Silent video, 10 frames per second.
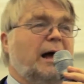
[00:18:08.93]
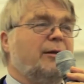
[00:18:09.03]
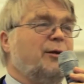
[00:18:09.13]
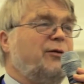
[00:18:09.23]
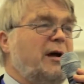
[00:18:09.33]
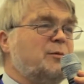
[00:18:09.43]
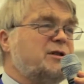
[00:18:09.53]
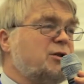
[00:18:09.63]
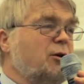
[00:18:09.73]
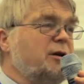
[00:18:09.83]
And the
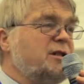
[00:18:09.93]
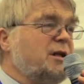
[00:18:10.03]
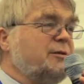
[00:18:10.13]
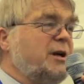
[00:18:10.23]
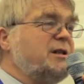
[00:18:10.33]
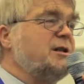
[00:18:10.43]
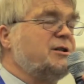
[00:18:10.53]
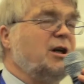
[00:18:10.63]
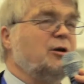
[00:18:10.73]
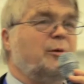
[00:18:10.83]
famous story is that President
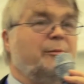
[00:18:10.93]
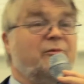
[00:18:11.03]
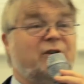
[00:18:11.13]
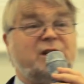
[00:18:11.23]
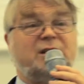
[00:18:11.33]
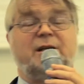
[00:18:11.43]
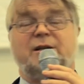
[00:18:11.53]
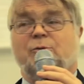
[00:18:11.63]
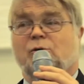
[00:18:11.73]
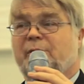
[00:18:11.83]
Chiluba
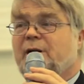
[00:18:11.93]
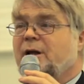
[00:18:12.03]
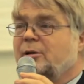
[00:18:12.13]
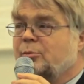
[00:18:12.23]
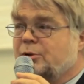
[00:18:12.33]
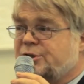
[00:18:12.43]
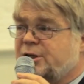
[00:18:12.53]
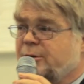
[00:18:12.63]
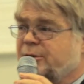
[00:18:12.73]
visited a woman in Buchi,